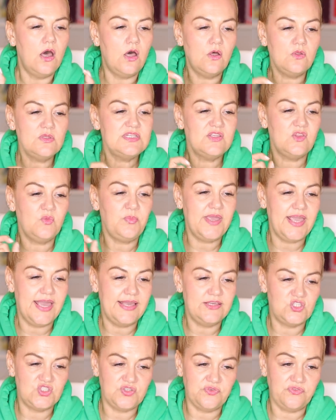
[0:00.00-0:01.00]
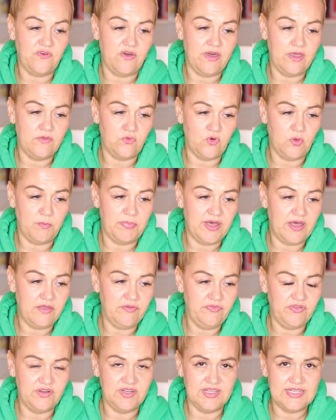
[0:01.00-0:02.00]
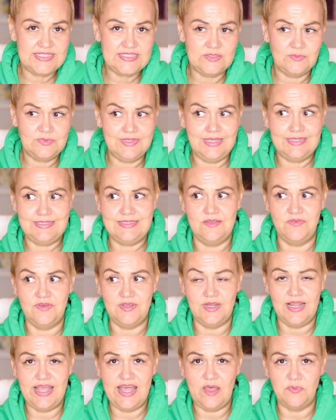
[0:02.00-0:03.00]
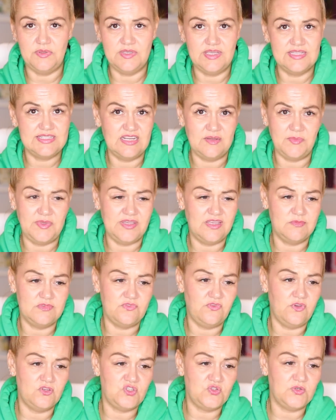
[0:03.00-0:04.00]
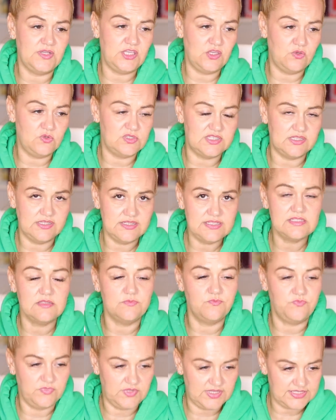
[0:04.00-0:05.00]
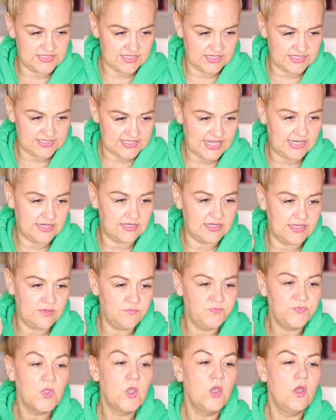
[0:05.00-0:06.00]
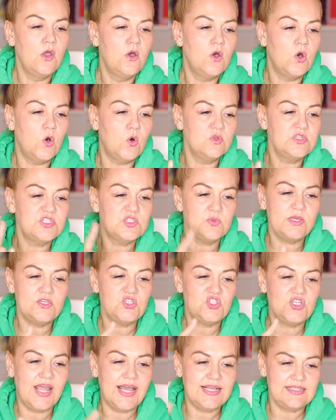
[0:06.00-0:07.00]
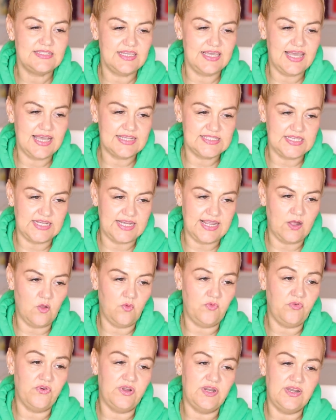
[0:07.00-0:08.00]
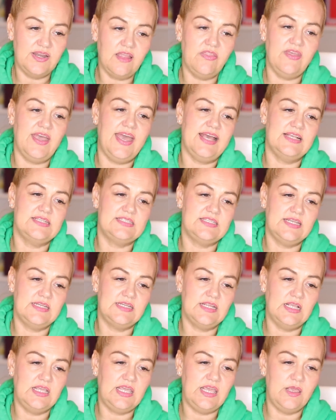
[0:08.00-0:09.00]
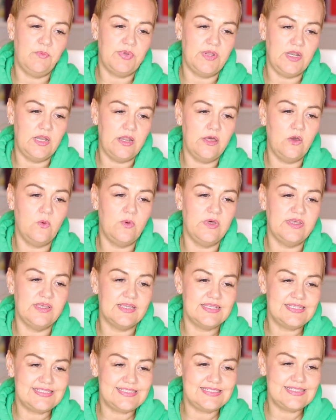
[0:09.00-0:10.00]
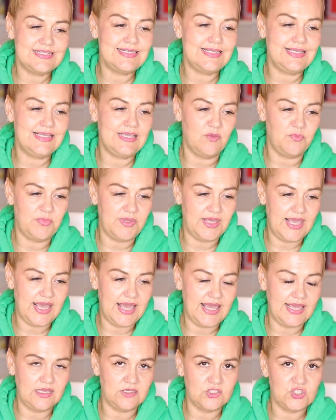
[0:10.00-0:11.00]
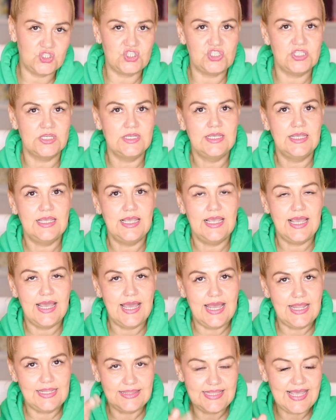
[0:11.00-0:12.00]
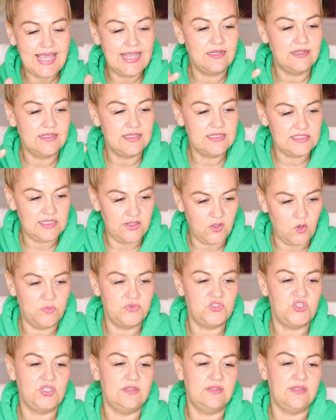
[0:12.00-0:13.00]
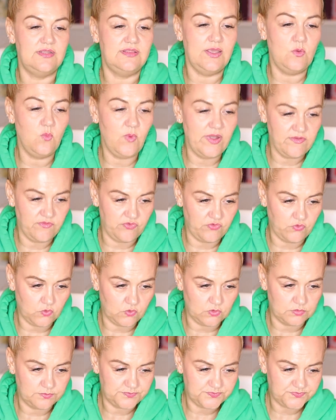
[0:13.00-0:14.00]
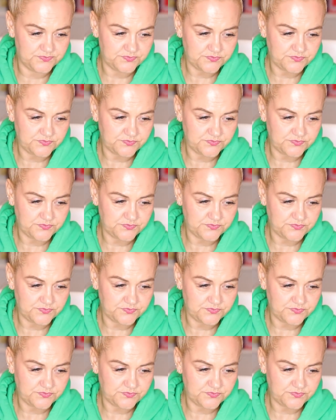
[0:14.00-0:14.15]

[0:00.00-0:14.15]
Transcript: Alter the pH to five or above. And I said, well, that's never going to happen because then it becomes virtually useless. They said, exactly or switch lactic acid out for another acid and keep a lower acidic pH, and that is the option that they went for.